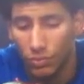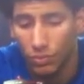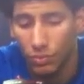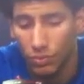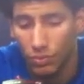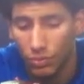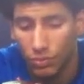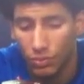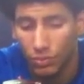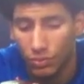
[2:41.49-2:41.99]

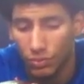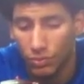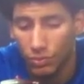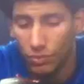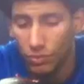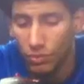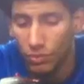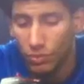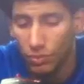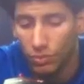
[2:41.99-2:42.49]

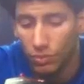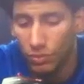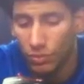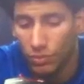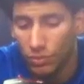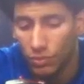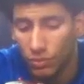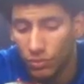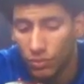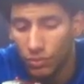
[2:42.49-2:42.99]

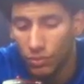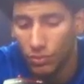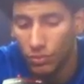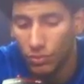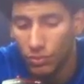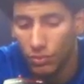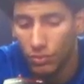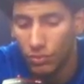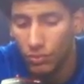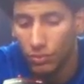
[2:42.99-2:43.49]

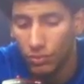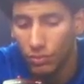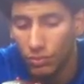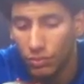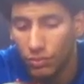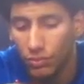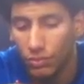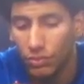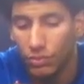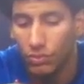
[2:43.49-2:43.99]

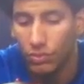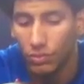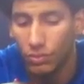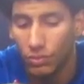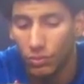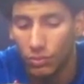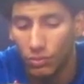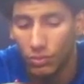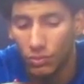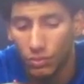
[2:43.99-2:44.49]

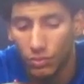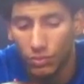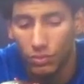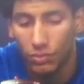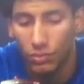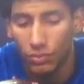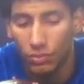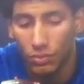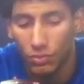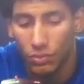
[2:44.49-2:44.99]

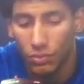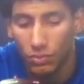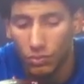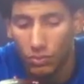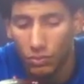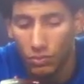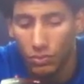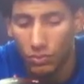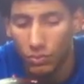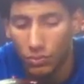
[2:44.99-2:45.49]

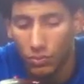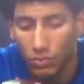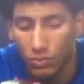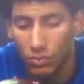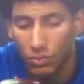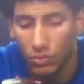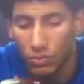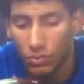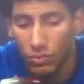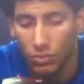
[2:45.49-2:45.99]

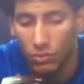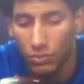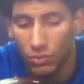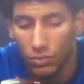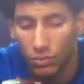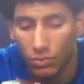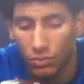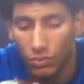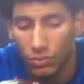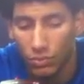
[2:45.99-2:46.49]

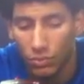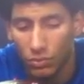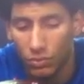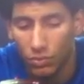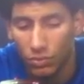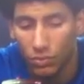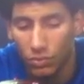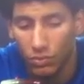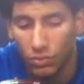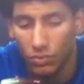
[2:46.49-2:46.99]
No words are spoken by the person on screen.